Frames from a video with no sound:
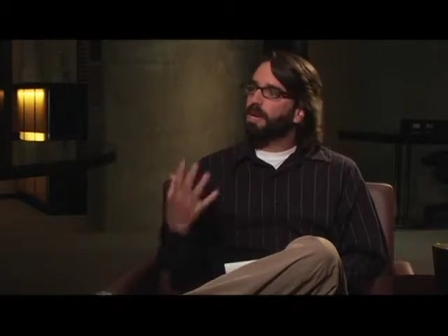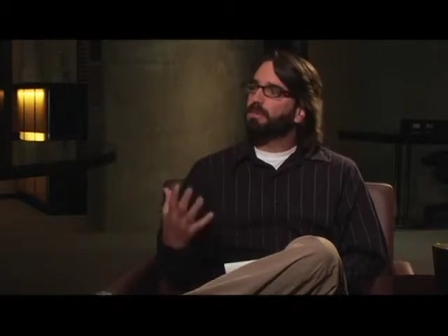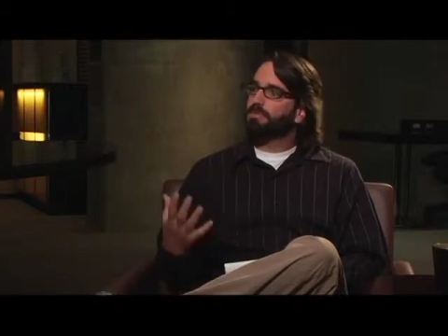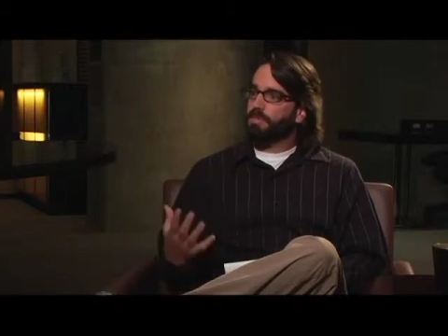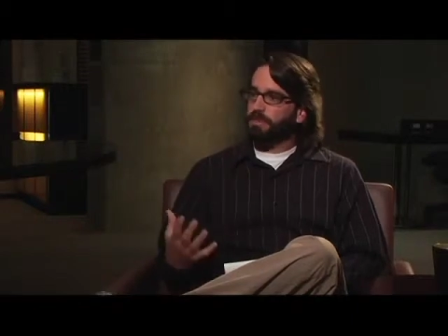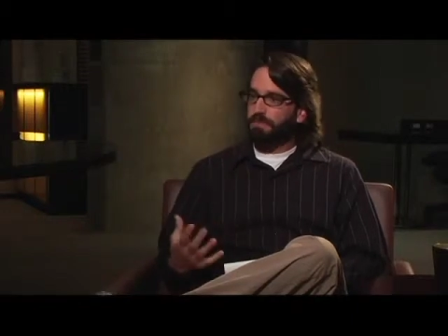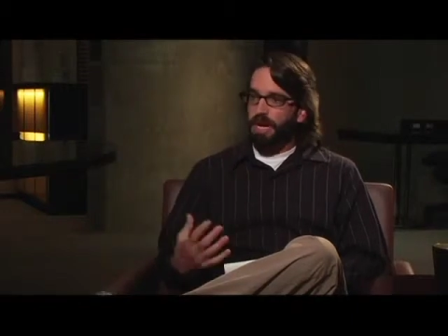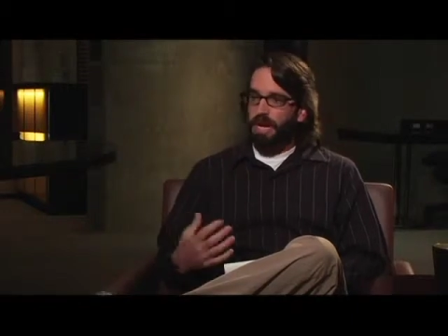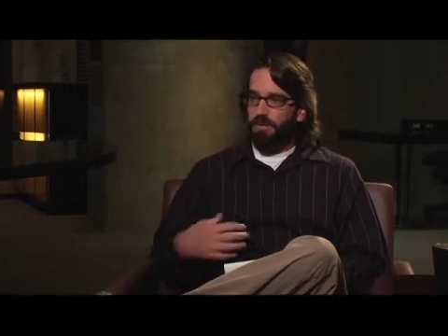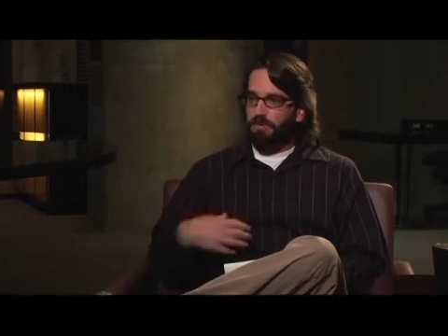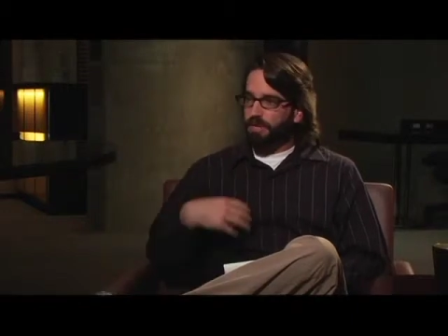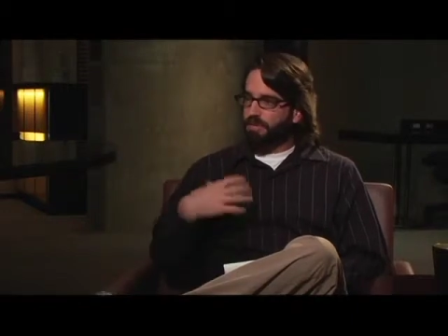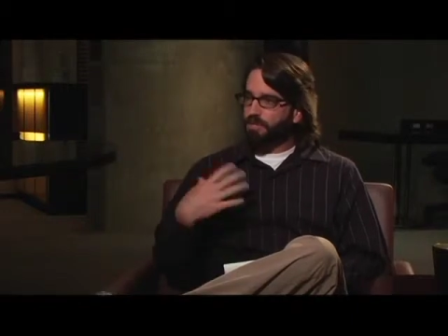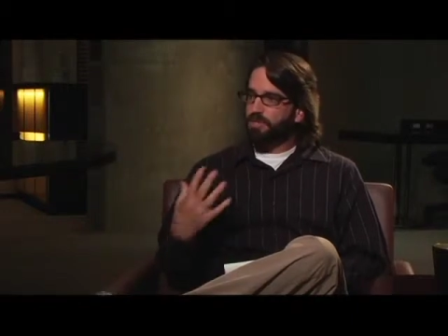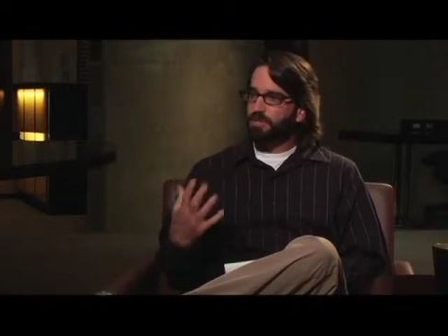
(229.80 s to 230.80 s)
comes to mind,
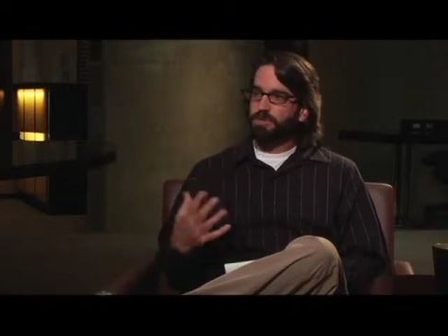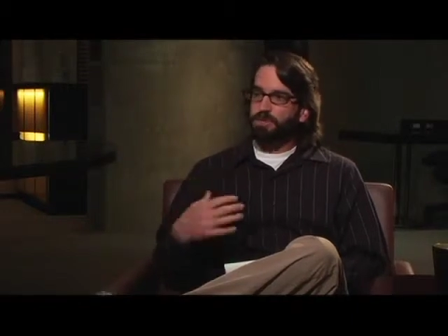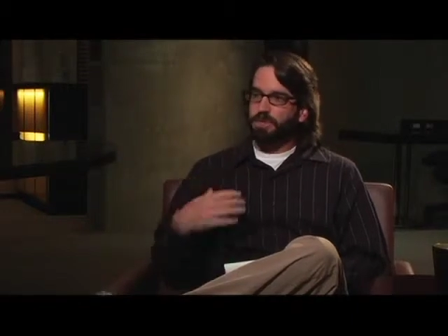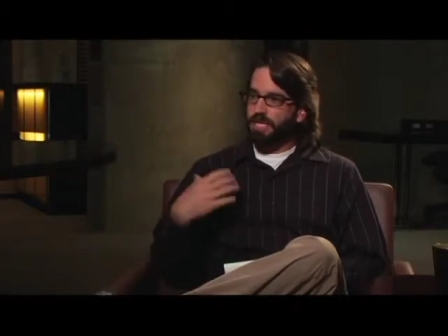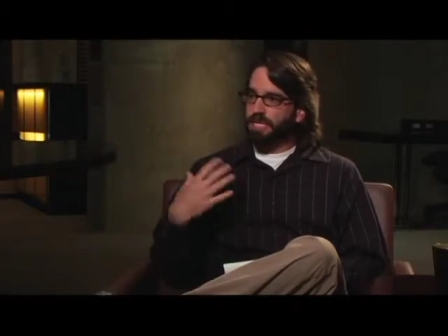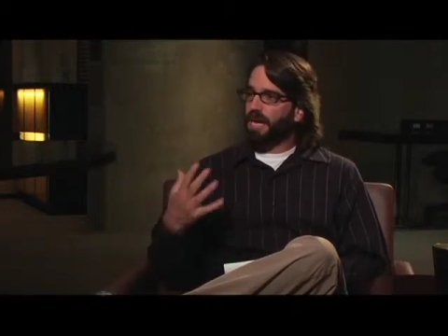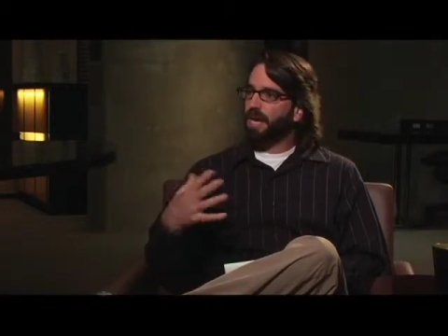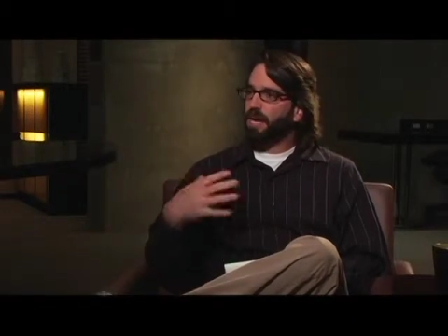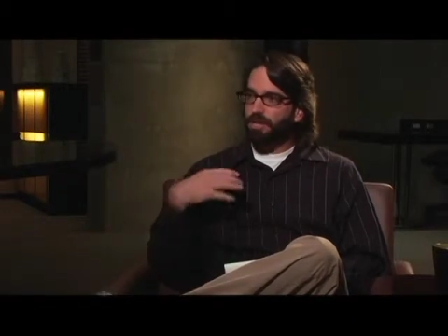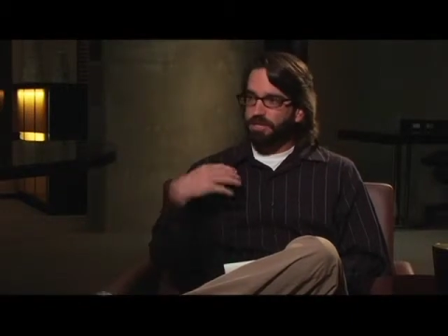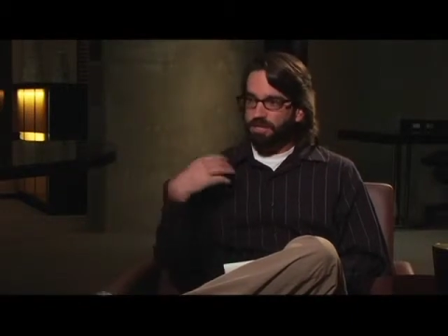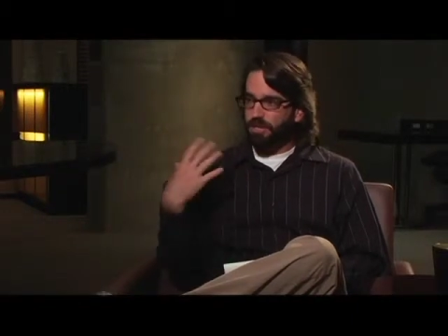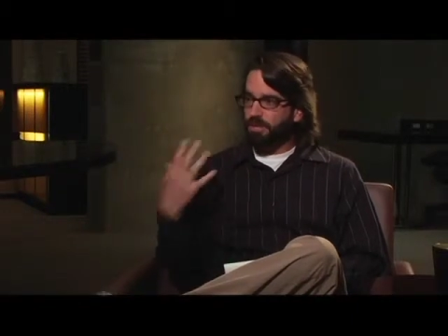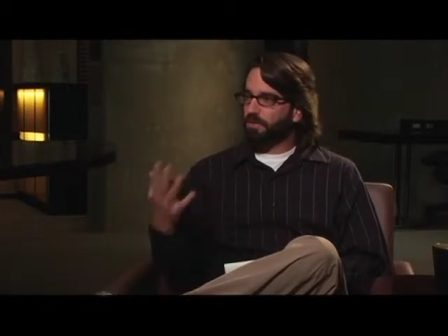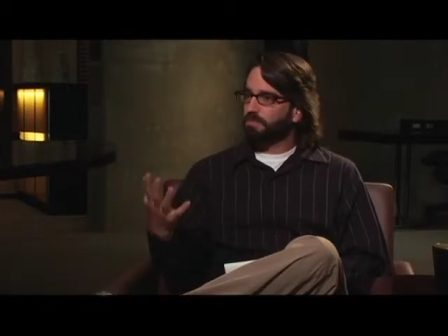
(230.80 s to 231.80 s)
whatever story,
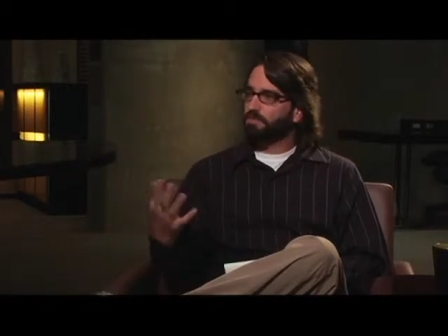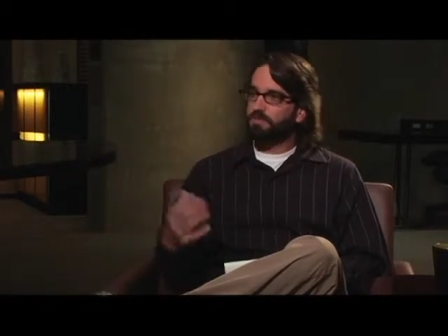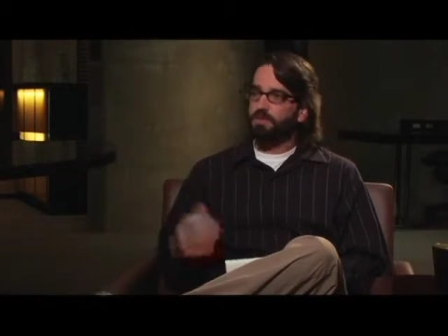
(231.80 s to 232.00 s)
character,